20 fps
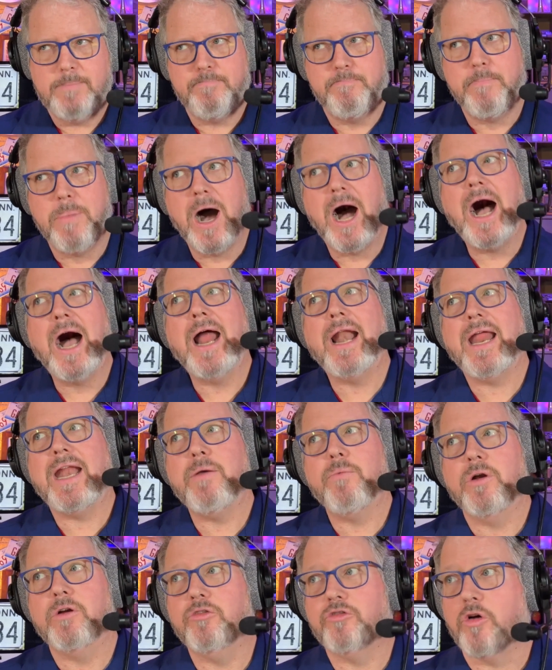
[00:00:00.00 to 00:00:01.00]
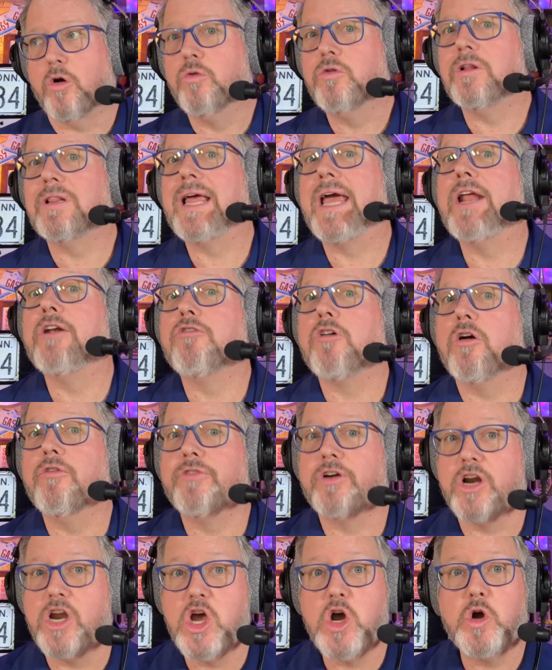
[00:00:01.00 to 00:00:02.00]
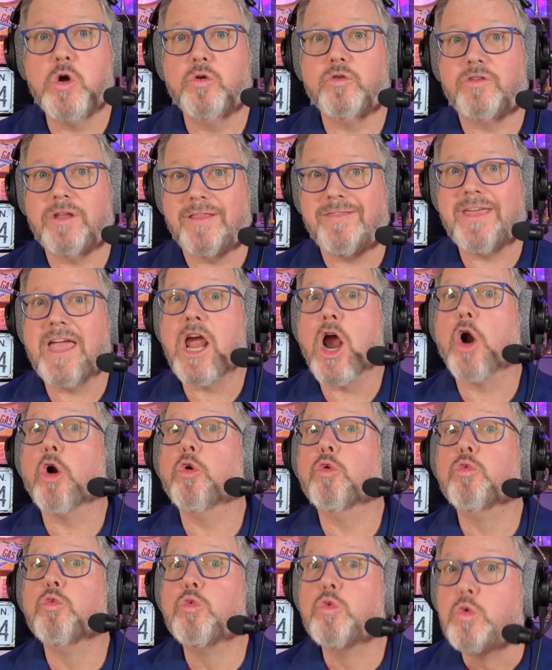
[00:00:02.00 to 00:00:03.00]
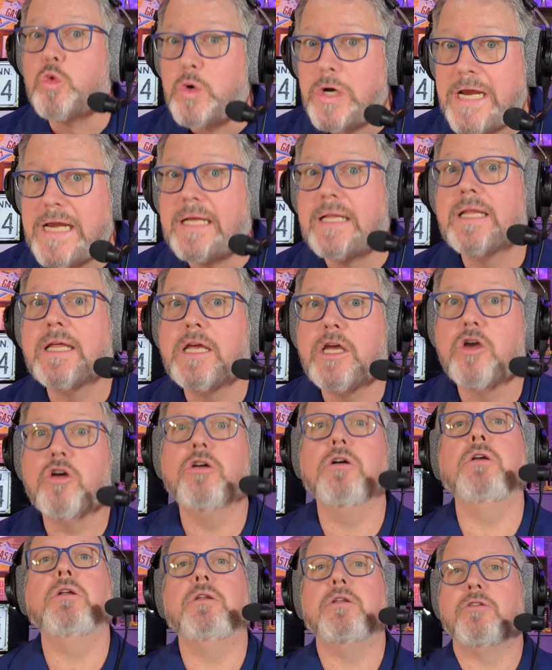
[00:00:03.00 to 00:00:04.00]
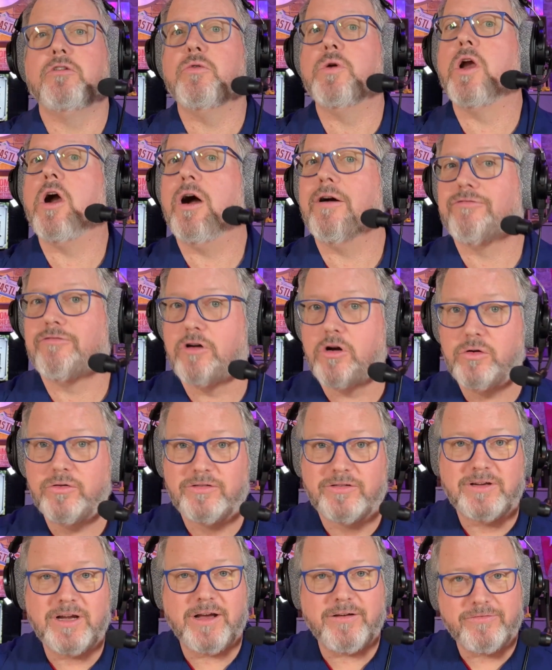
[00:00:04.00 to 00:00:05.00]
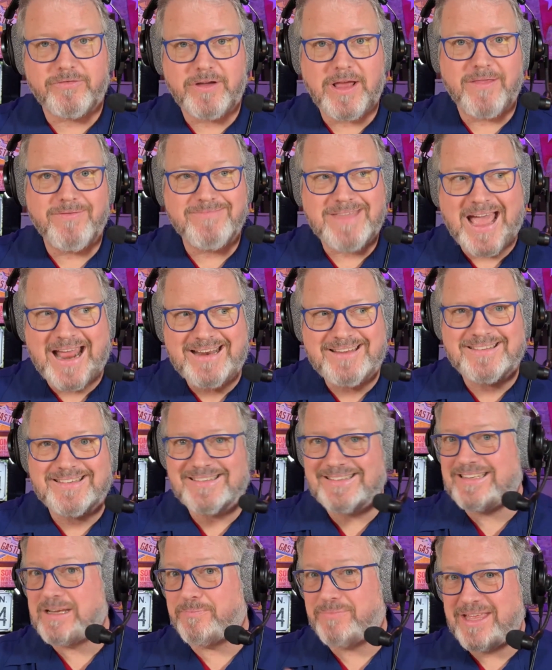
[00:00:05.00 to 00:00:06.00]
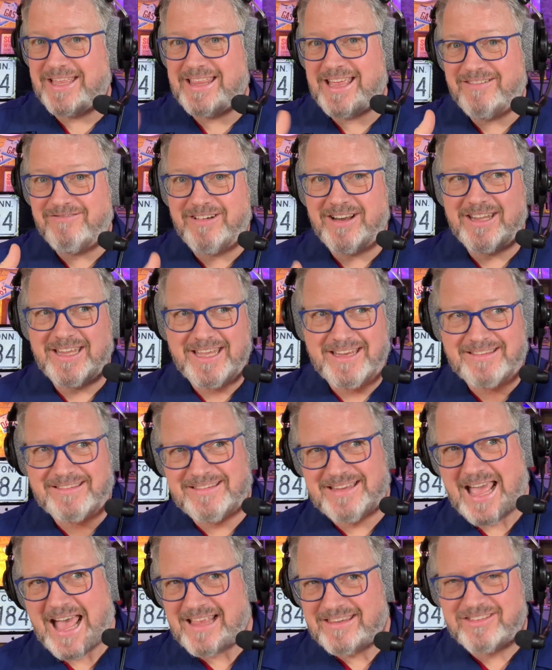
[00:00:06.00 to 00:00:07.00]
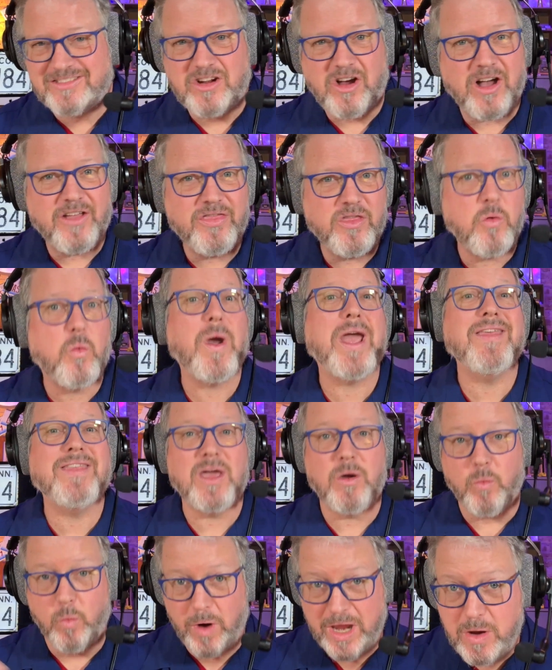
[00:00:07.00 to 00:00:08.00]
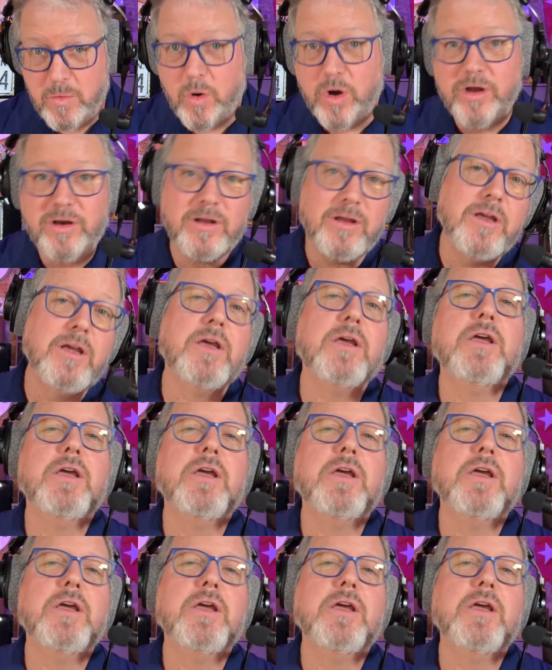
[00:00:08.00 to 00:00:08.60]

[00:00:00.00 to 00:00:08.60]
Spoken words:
But anyone who's owned a Land Rover knows that they are really good at doing off-road stuff, and that isn't something they really test on the way that we would.